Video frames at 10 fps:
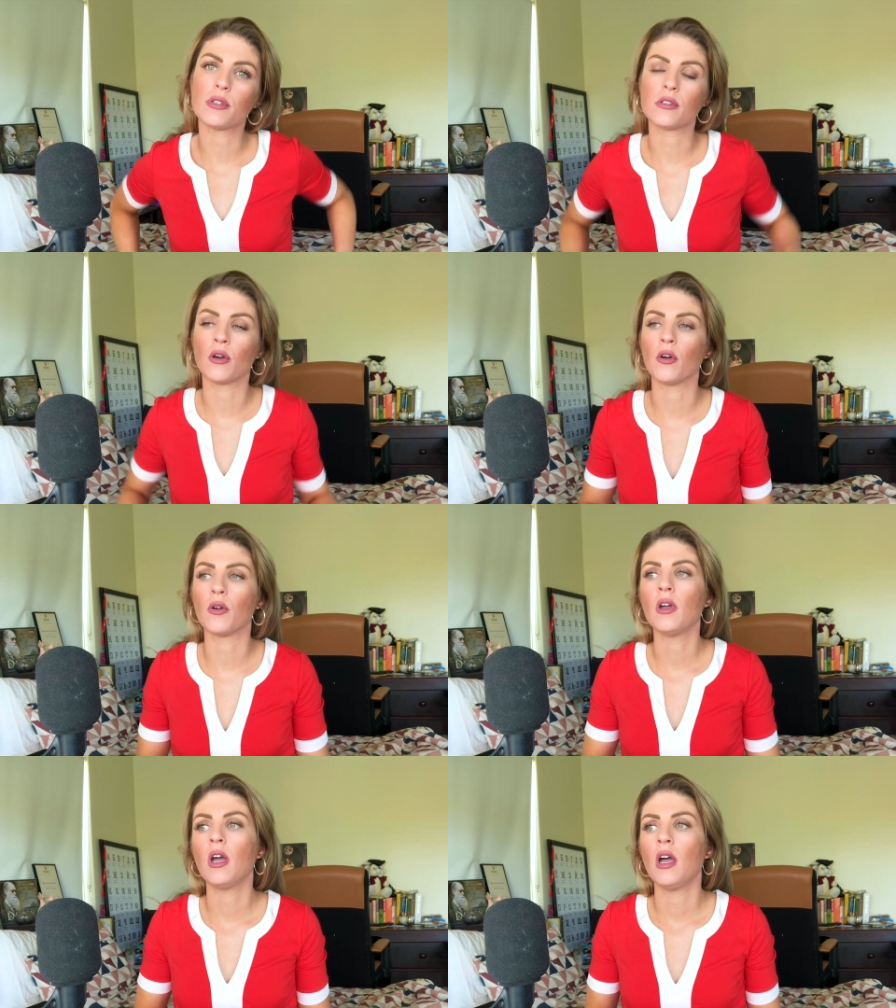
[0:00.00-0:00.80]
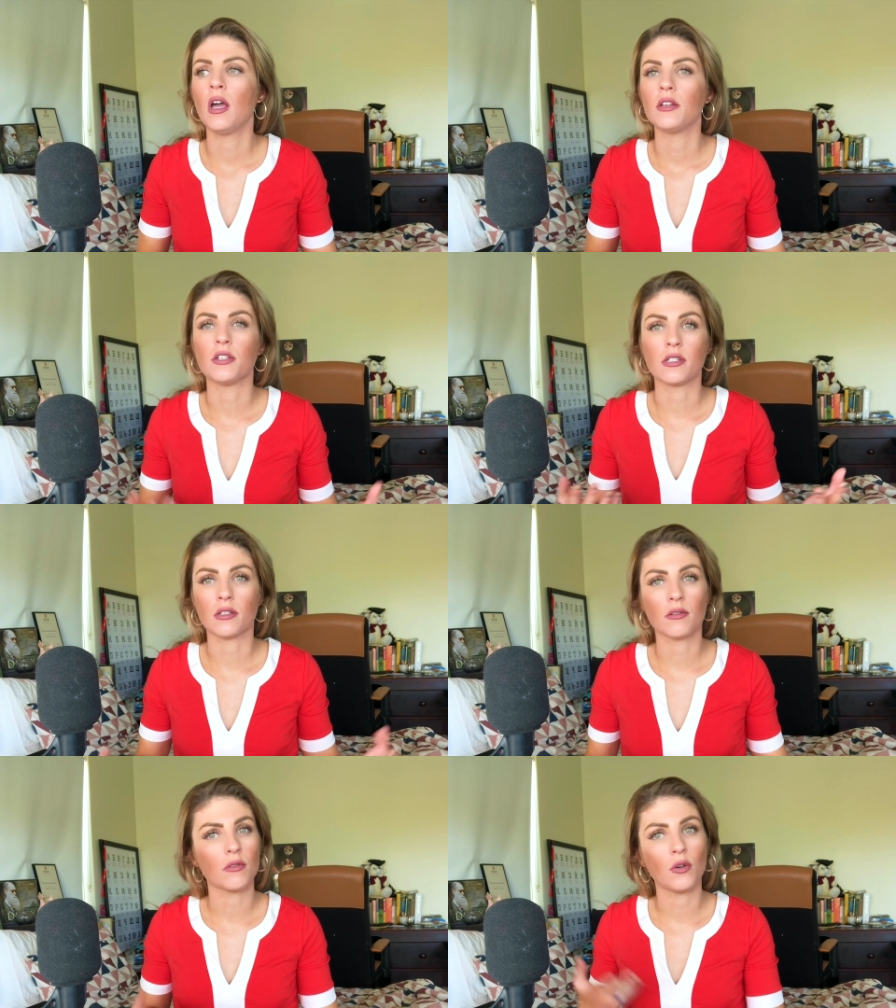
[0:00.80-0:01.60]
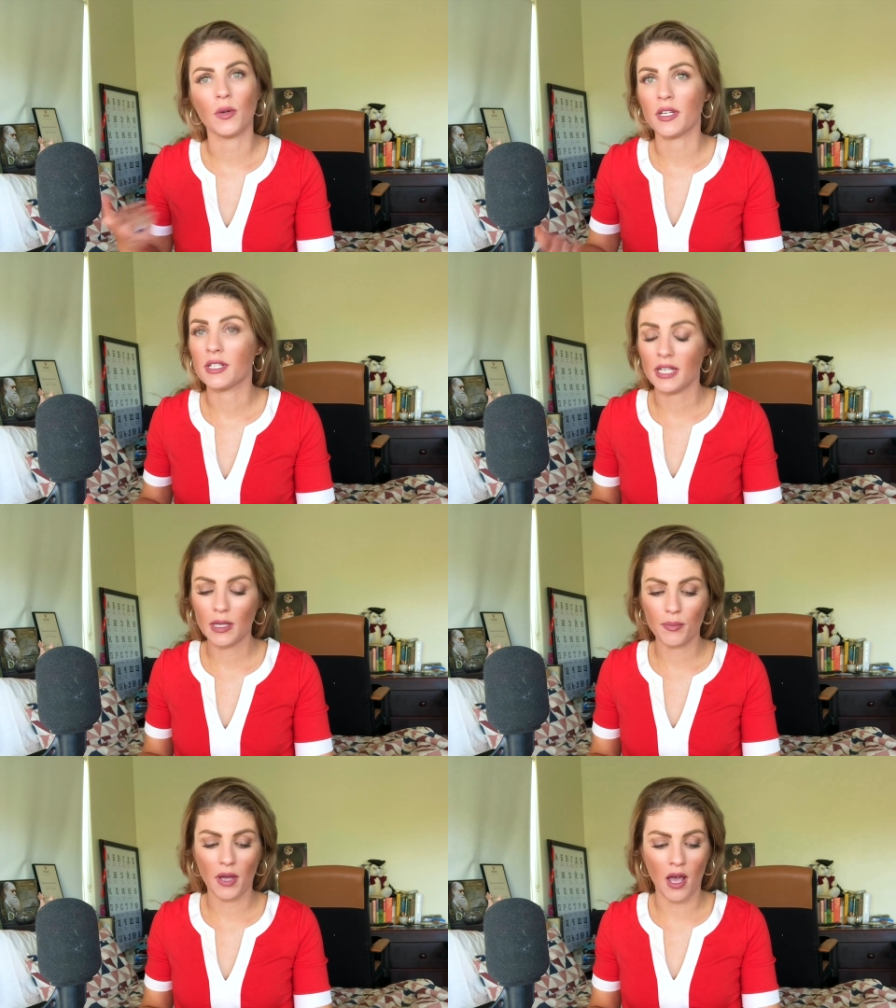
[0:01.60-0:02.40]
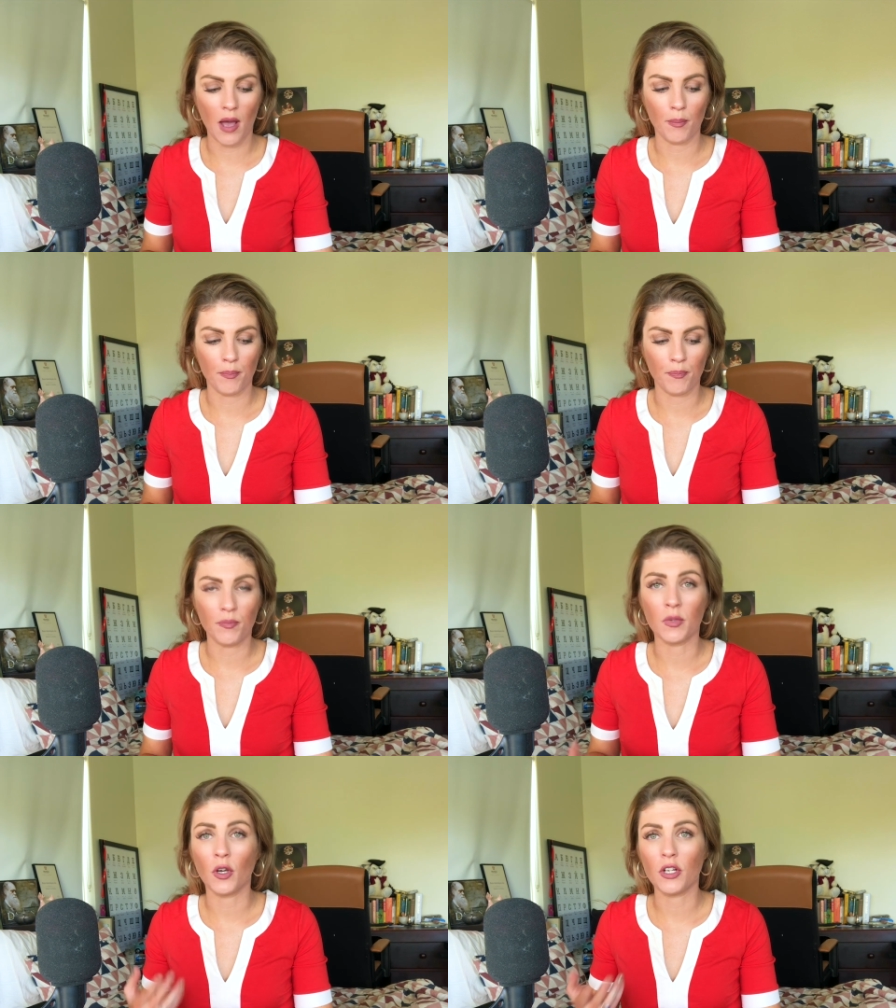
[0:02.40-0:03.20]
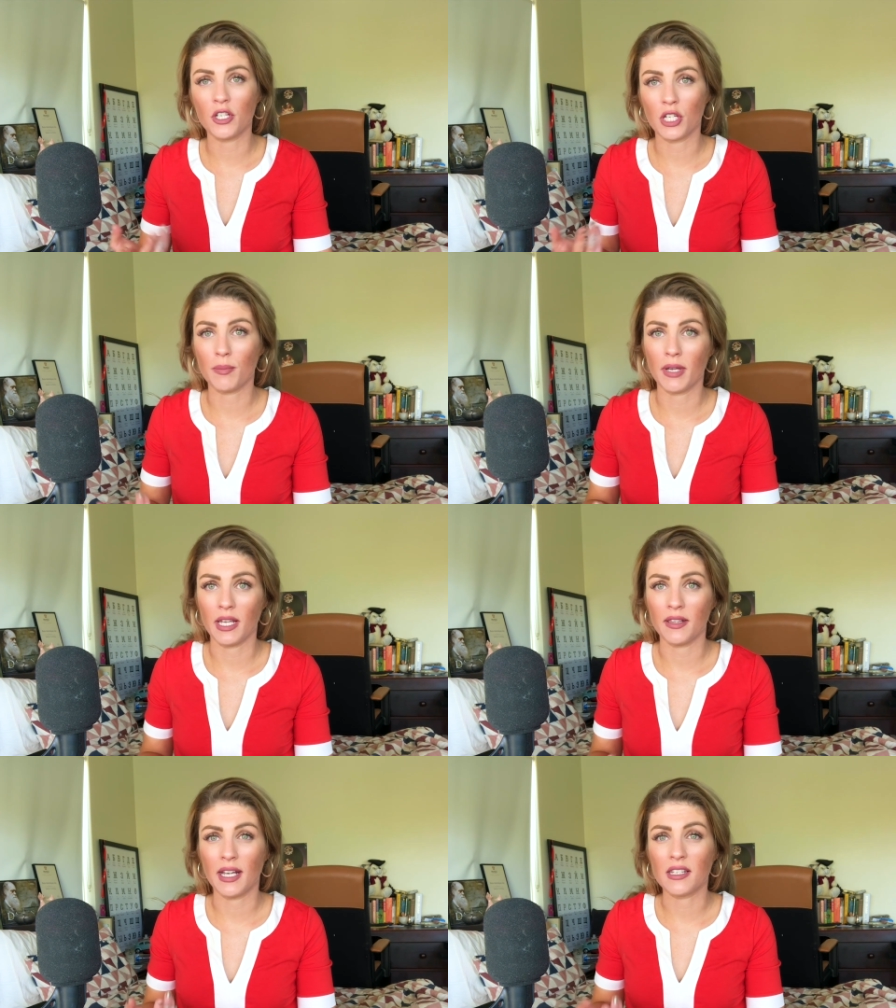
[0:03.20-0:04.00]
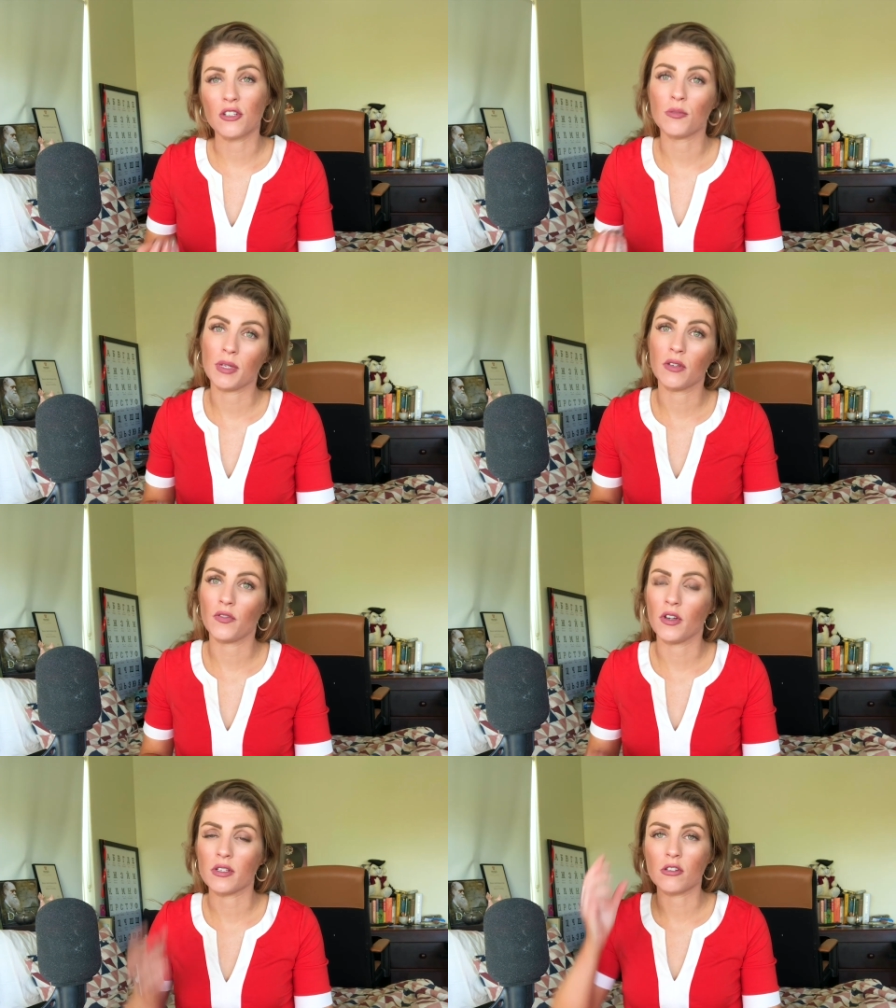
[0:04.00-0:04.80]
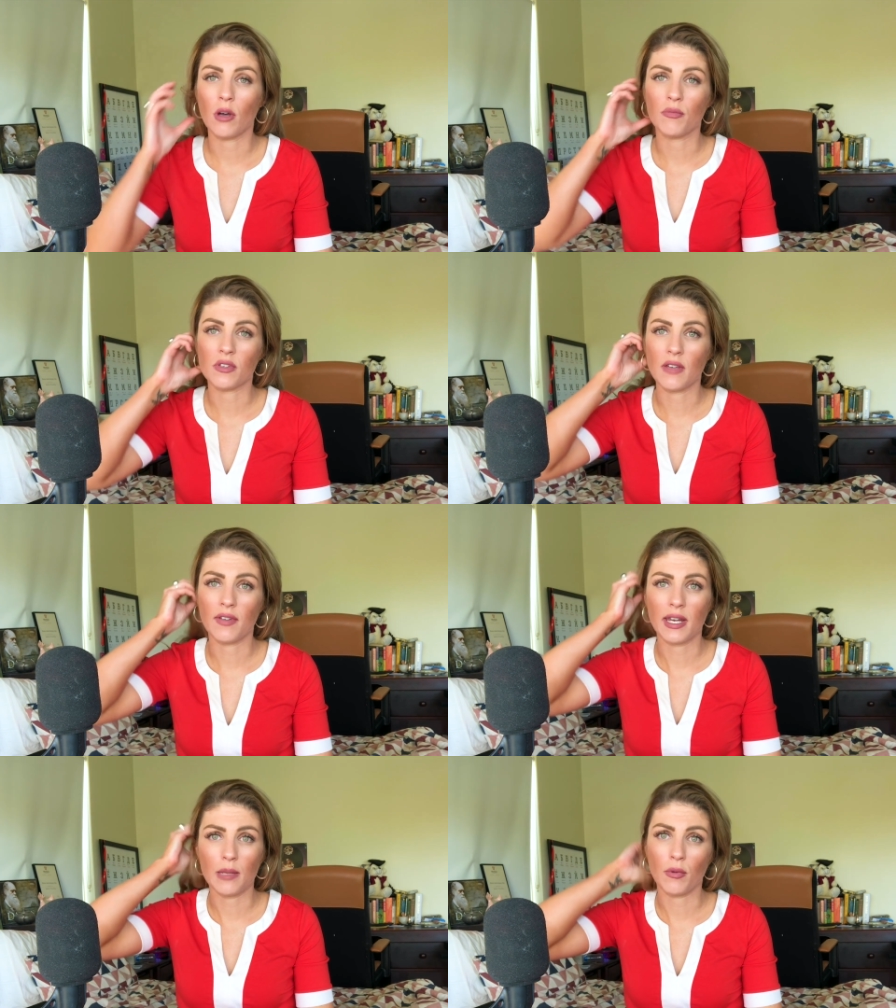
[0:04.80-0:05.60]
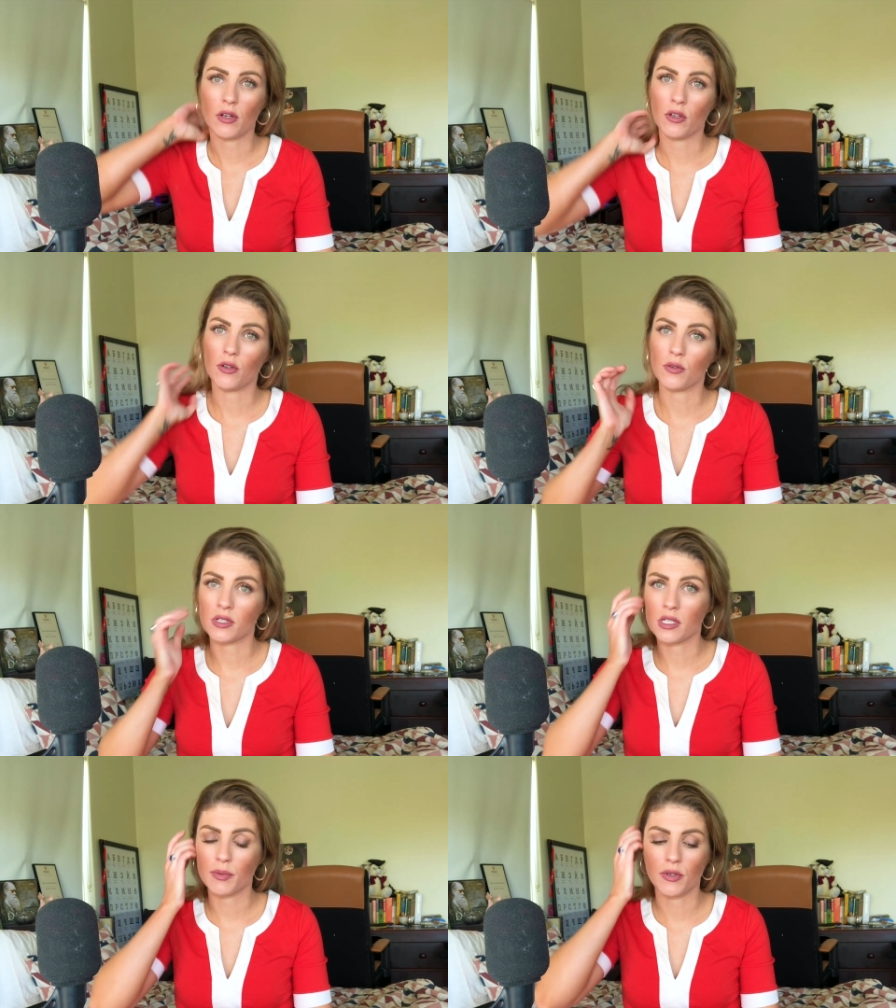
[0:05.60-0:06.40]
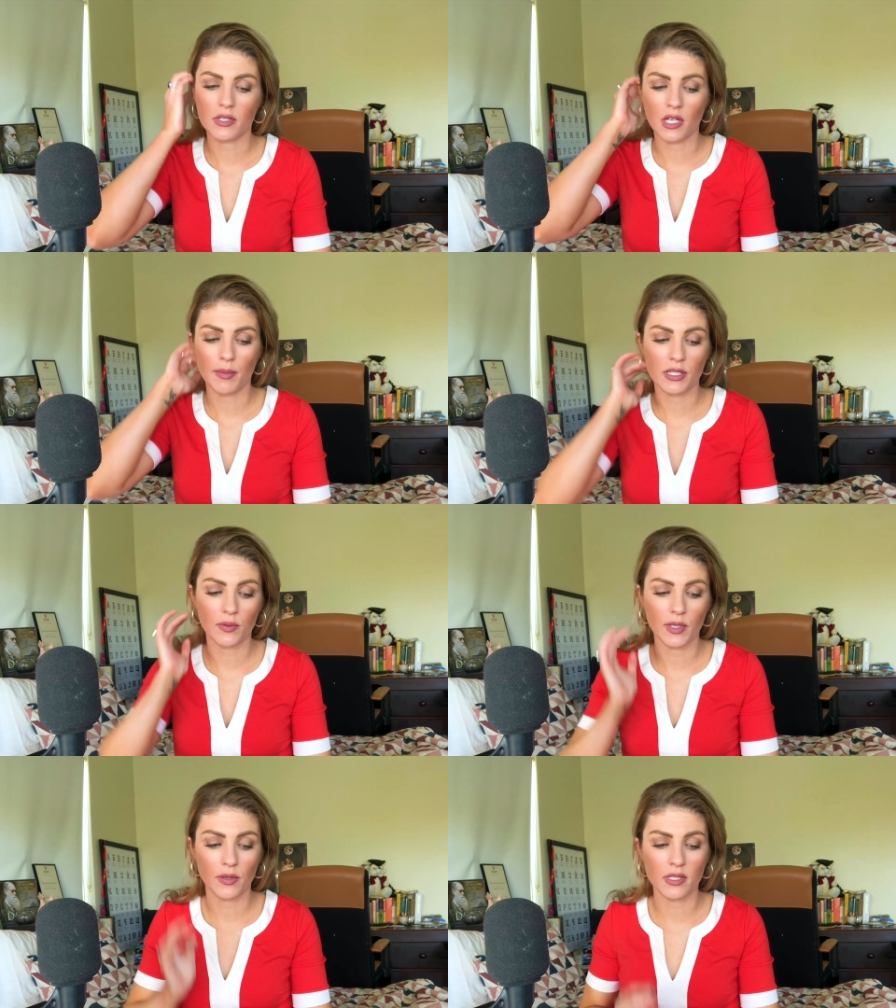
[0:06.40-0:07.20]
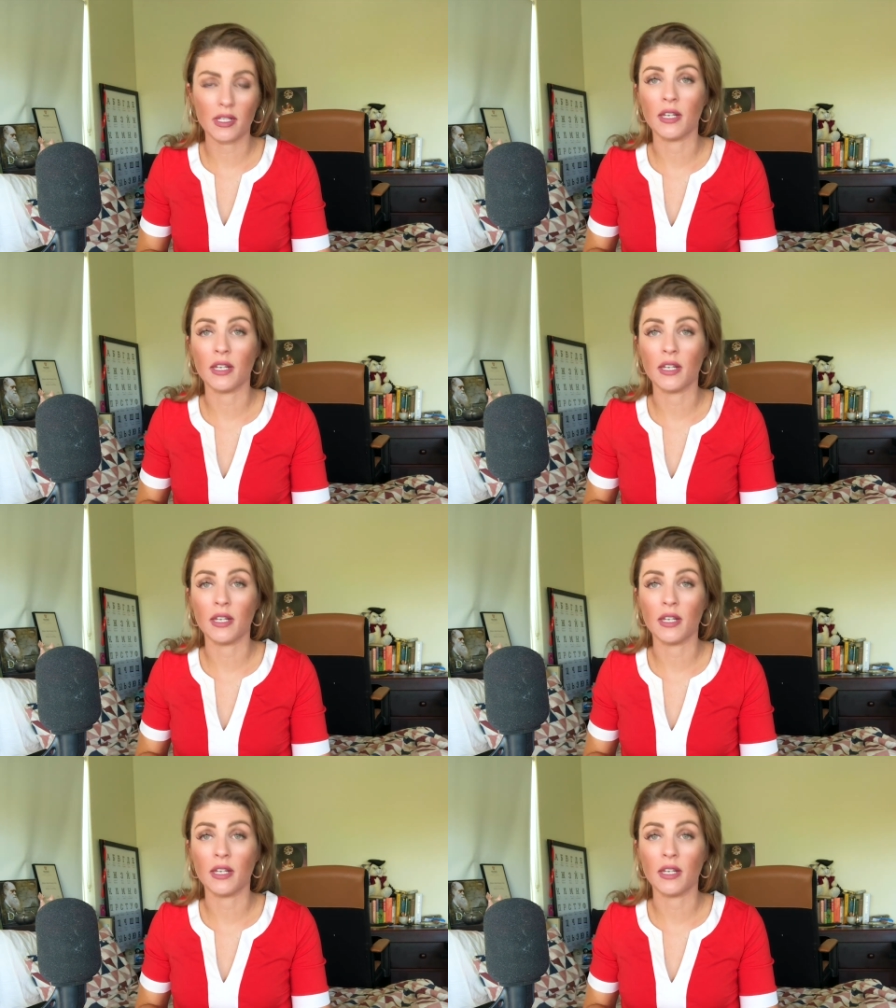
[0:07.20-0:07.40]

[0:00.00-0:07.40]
So just a quick tip, go to your GP. That should be the first stop for anybody who's experiencing a mental illness.